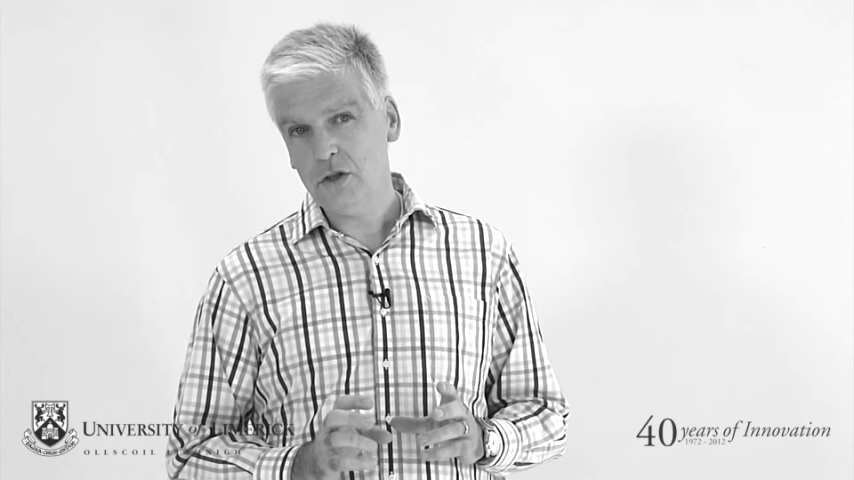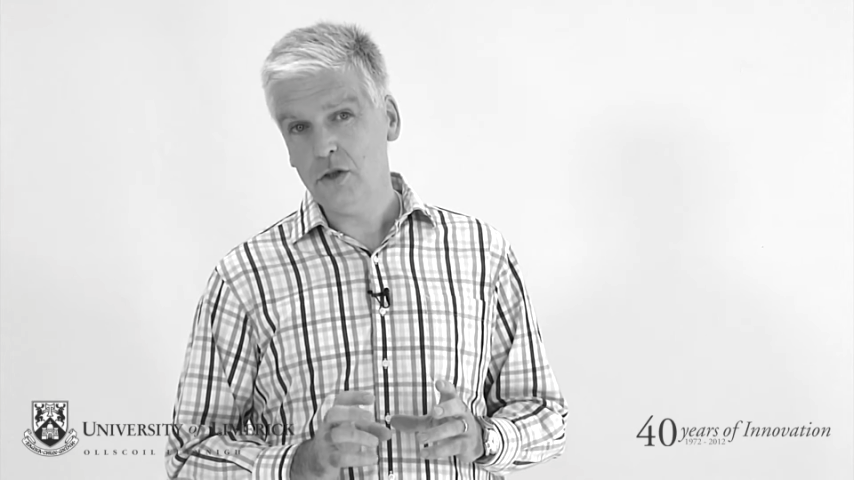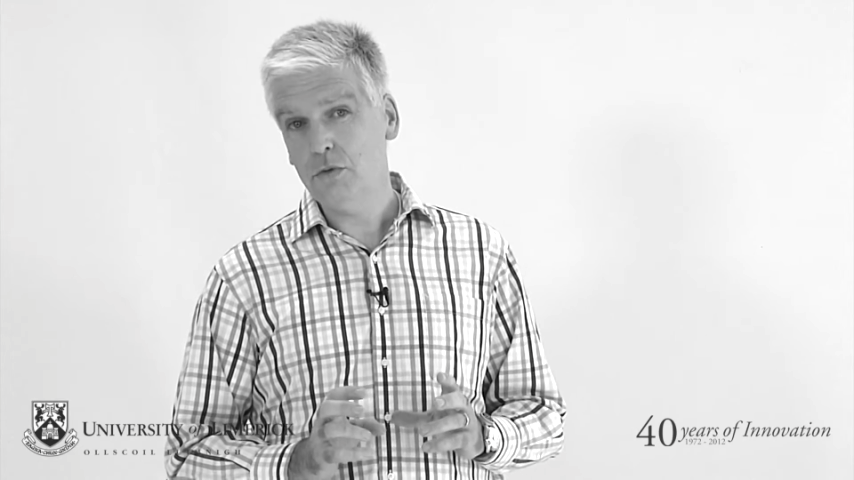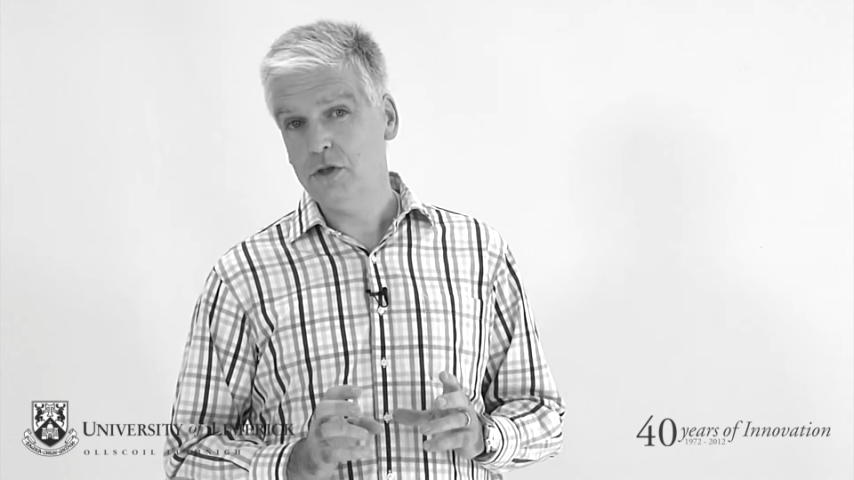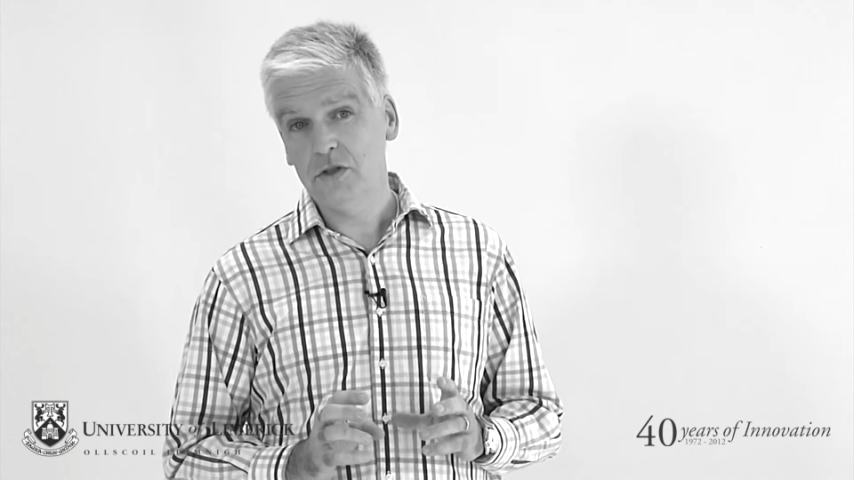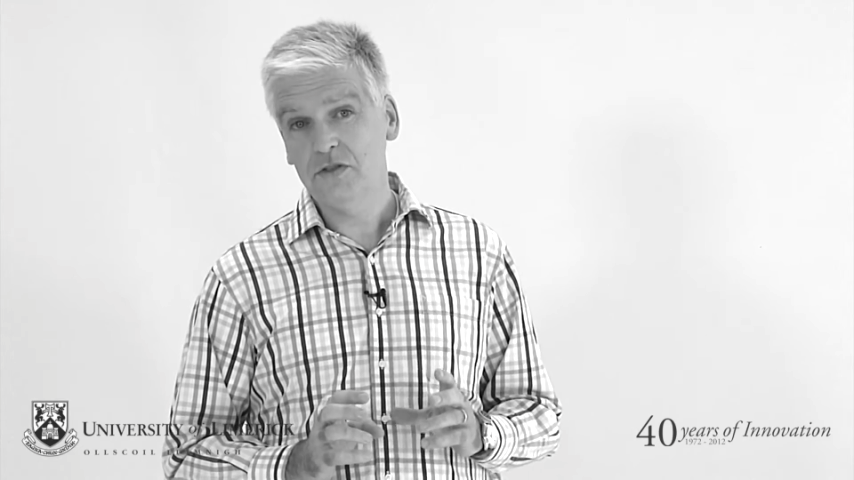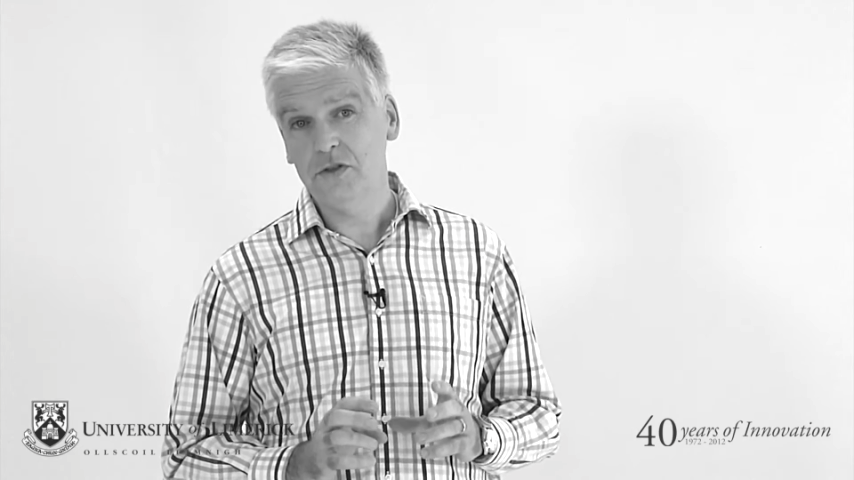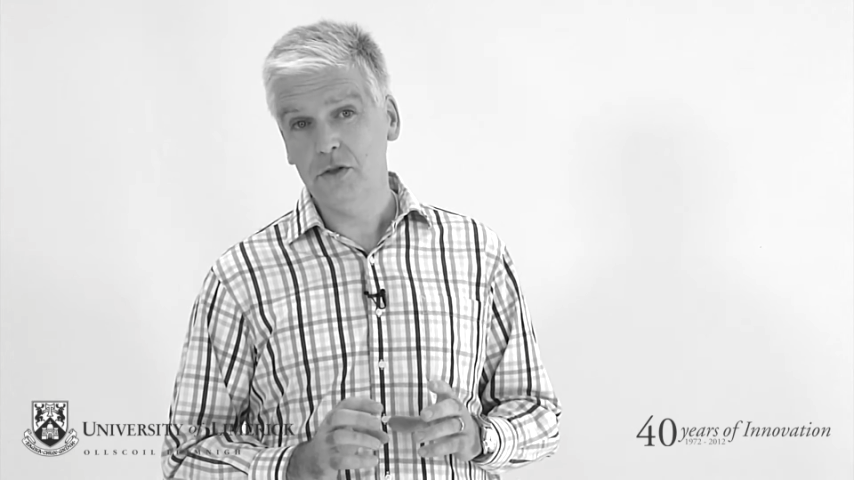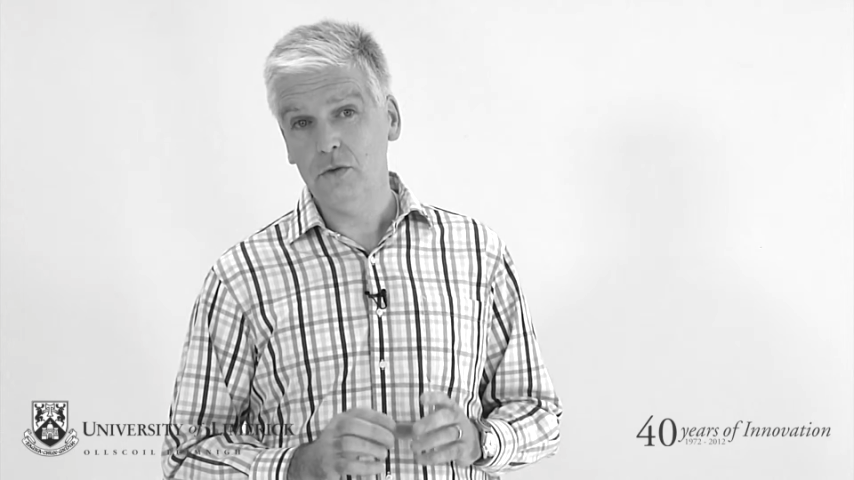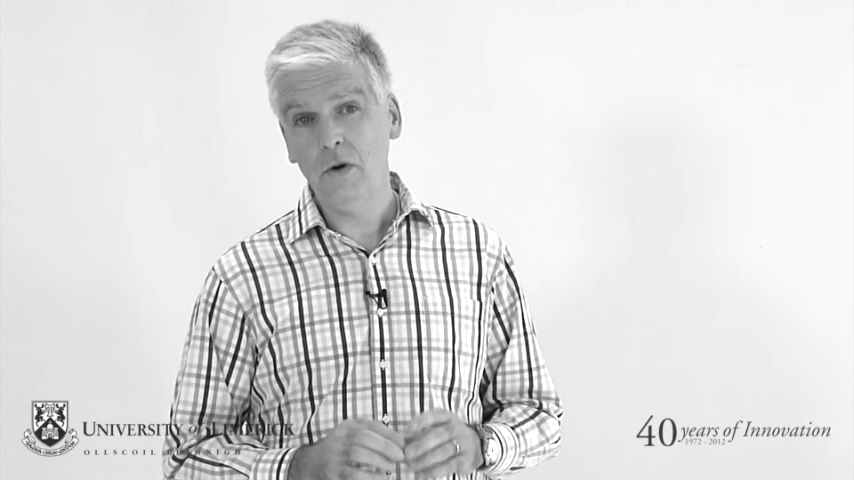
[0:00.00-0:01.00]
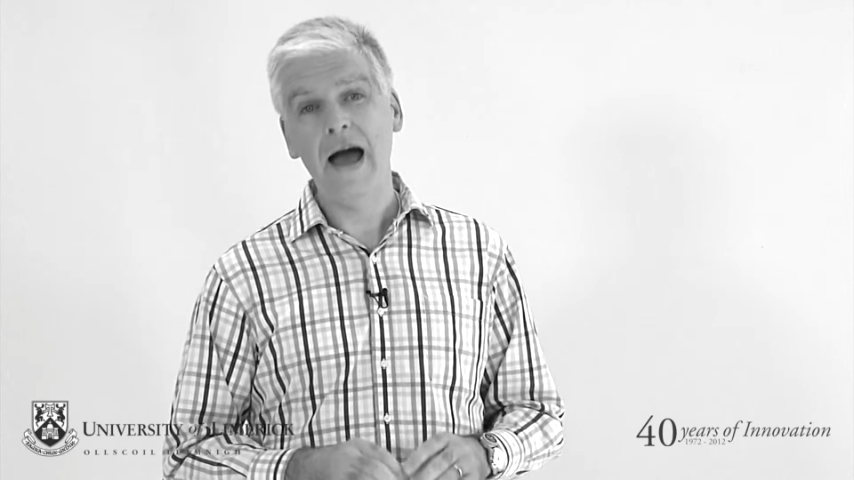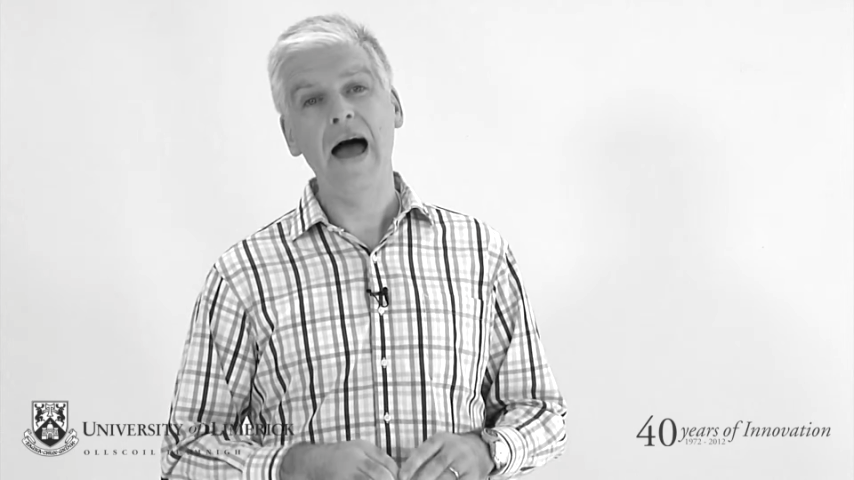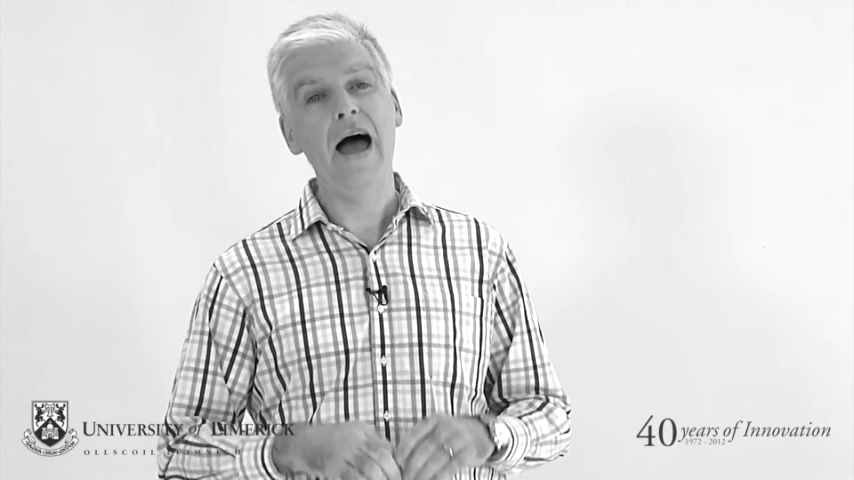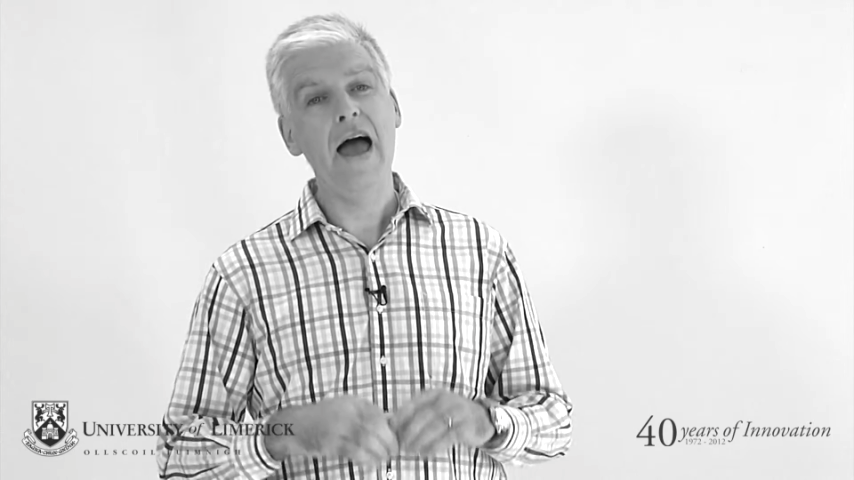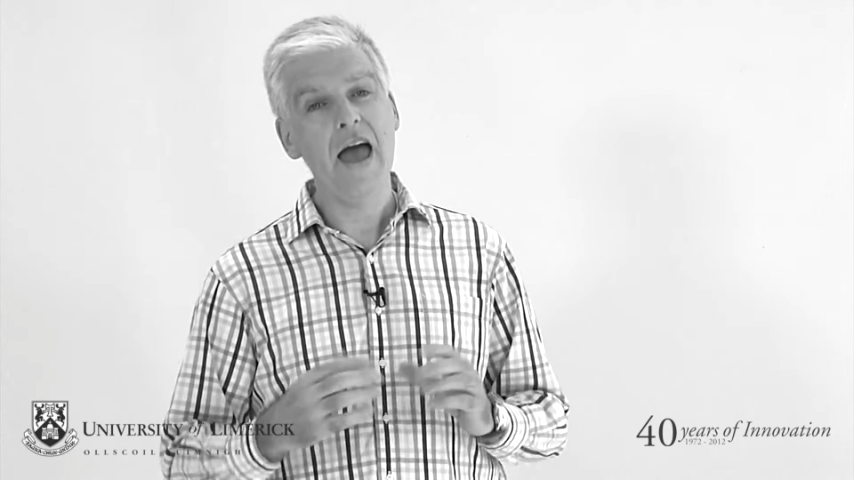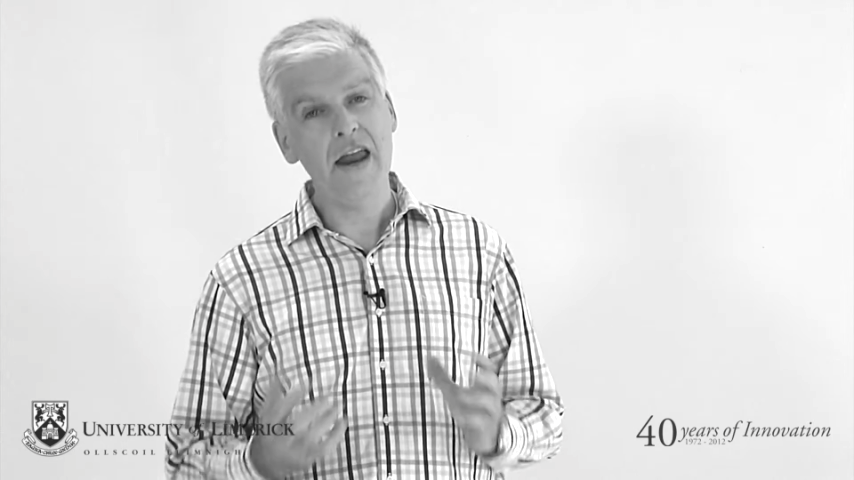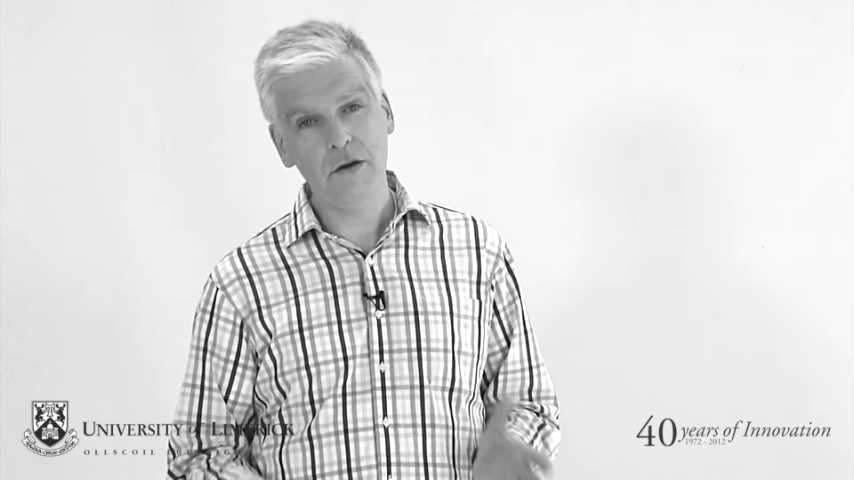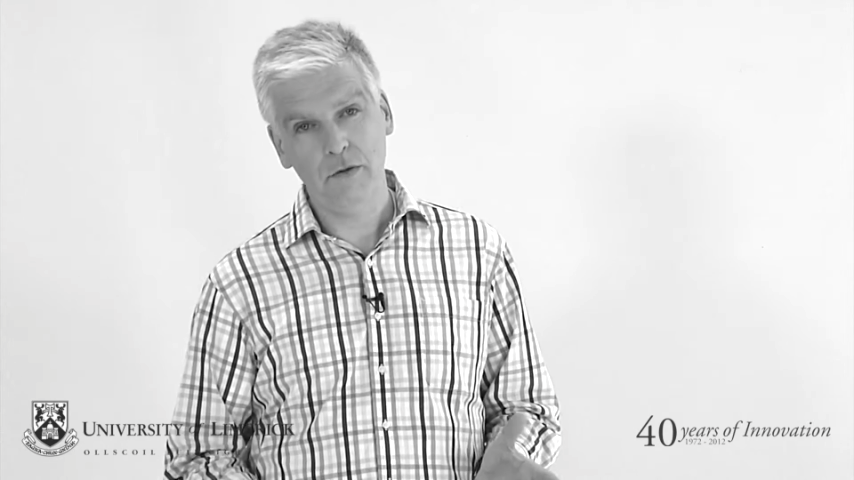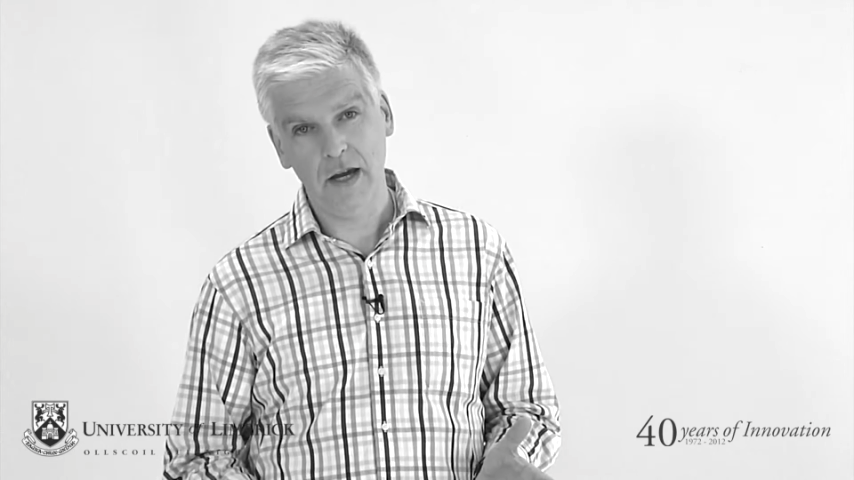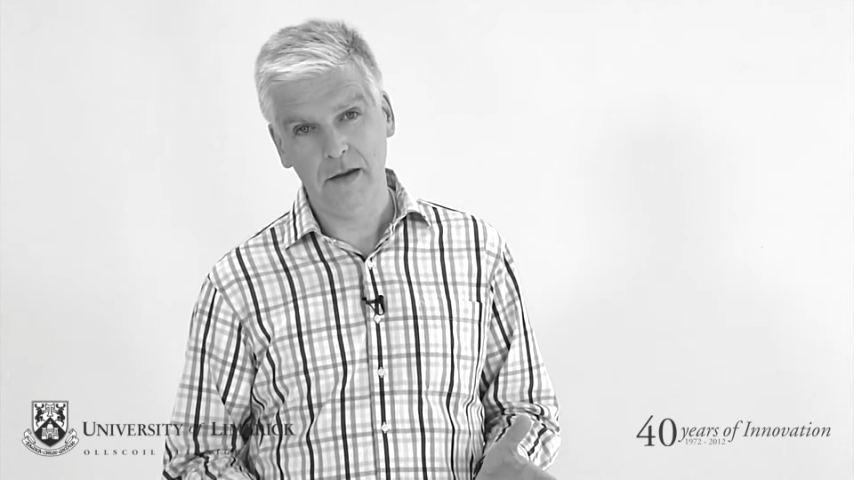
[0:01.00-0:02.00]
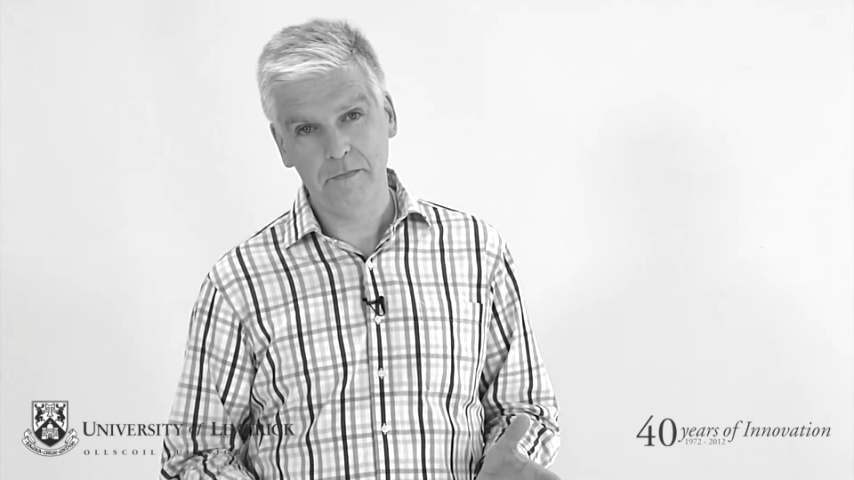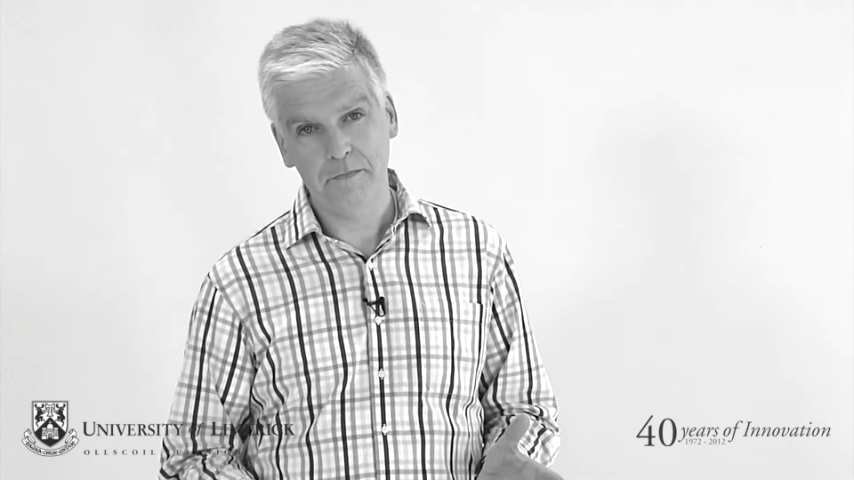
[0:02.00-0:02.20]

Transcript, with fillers: you would just do anyway.